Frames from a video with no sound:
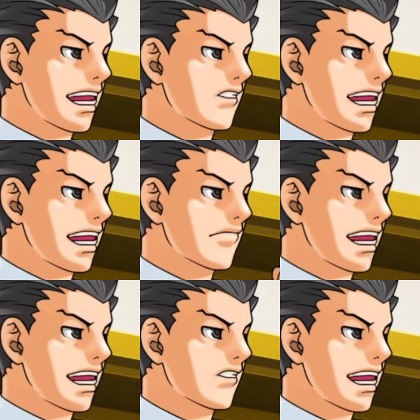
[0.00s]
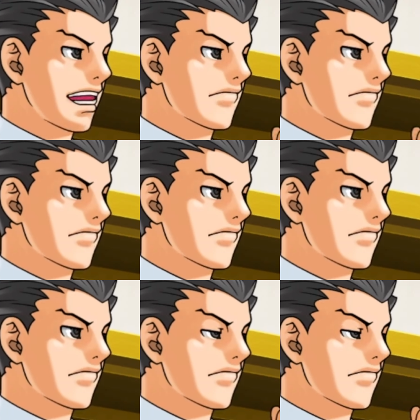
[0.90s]
Your statement, oh my god, that's
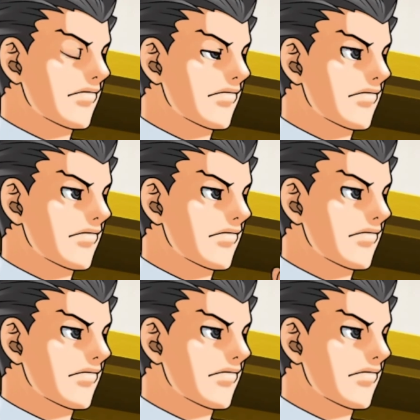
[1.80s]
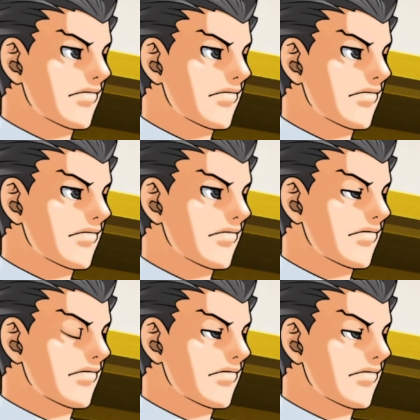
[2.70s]
so epic. Your statement
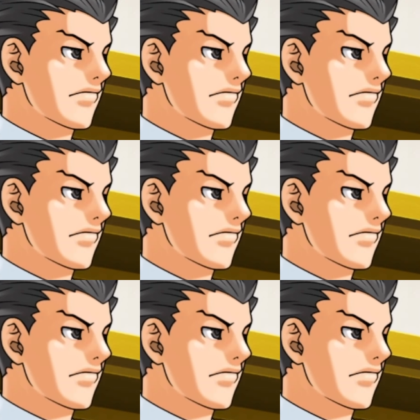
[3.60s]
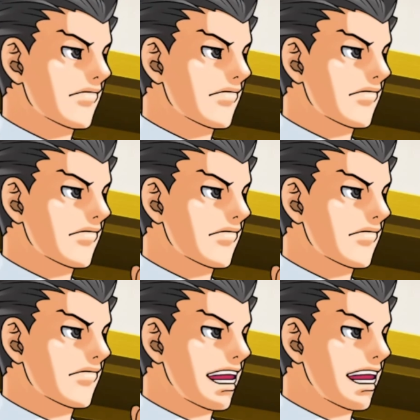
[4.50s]
directly contradicts the autopsy
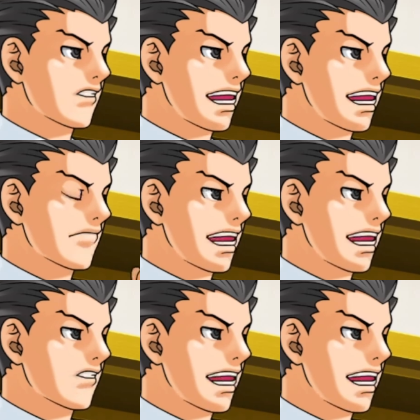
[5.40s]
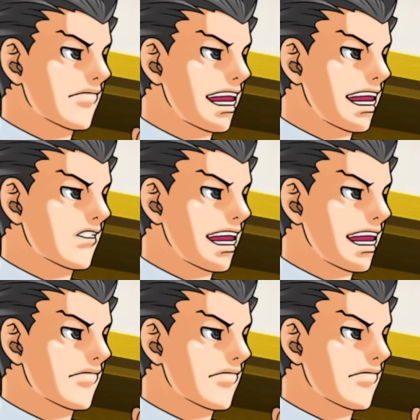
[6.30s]
report. The autopsy
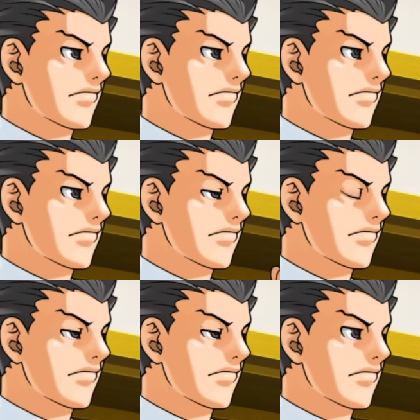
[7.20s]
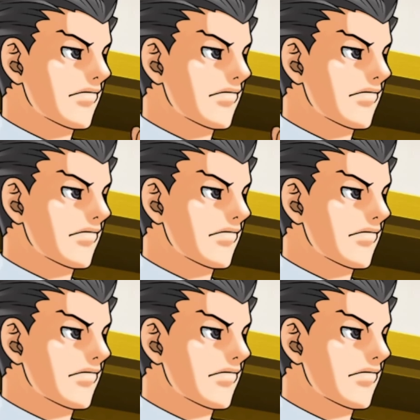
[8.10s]
notes the time of death at
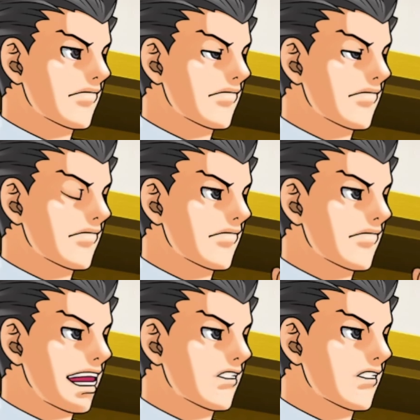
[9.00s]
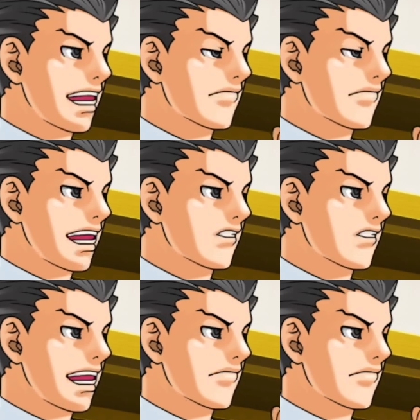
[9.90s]
sometime after 4 pm. There
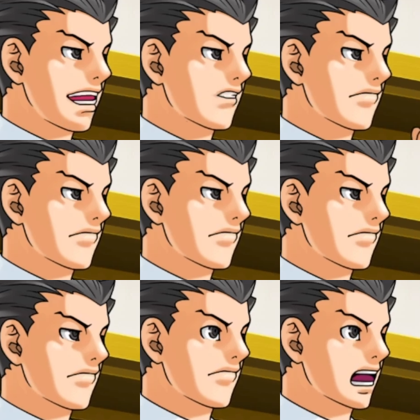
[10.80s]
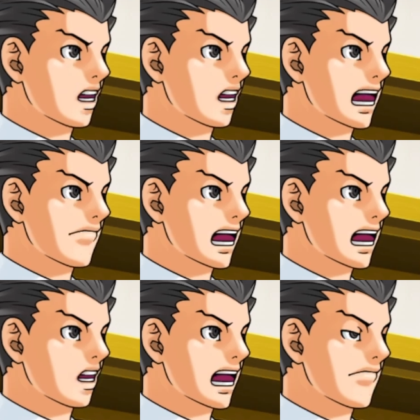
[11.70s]
was no body to, uh,
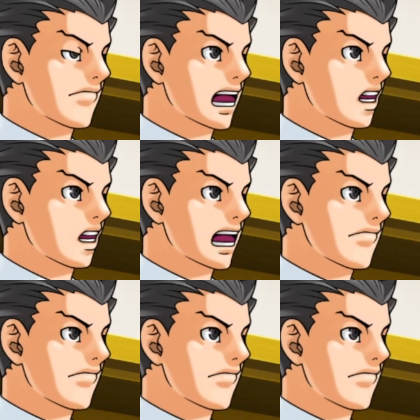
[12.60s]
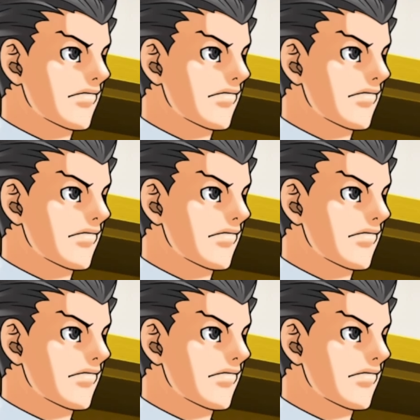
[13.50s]
no body